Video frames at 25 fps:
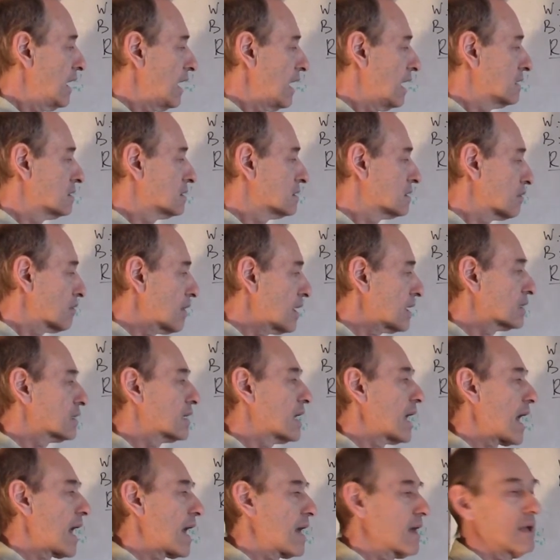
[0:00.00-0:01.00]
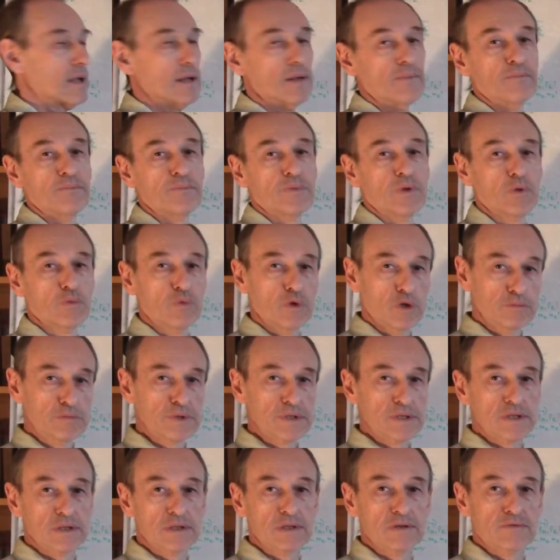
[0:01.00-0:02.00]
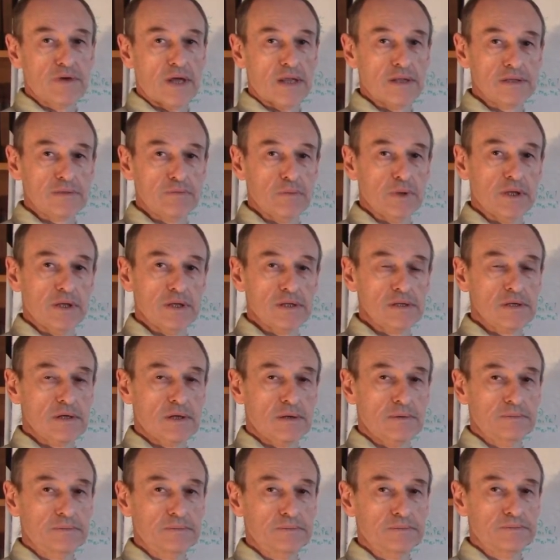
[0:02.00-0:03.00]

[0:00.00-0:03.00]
and the red guy will be the defense minister.